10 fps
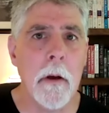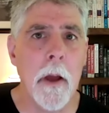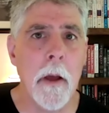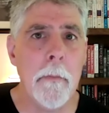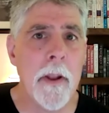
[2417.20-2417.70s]

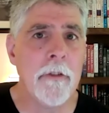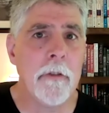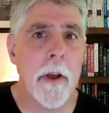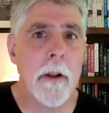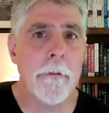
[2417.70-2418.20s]

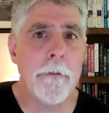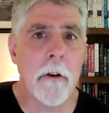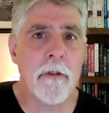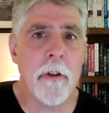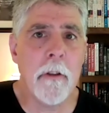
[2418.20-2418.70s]
Administrative
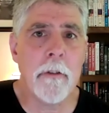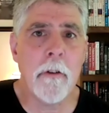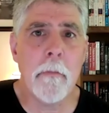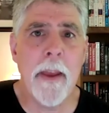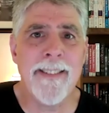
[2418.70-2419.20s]
functions
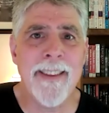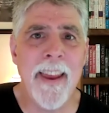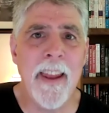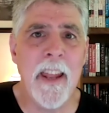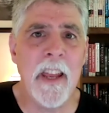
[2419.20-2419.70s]
of
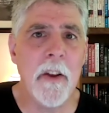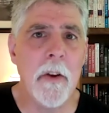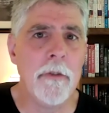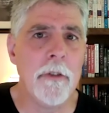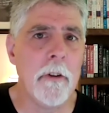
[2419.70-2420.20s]
maintaining
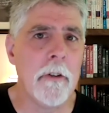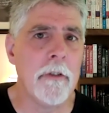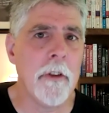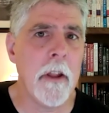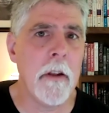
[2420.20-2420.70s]

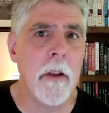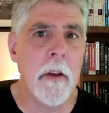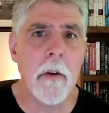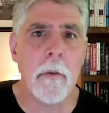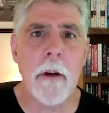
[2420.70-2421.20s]
users and
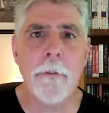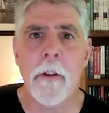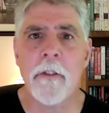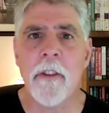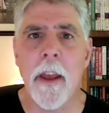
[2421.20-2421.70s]

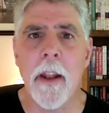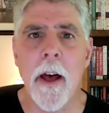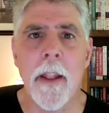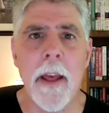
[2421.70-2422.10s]
reference data,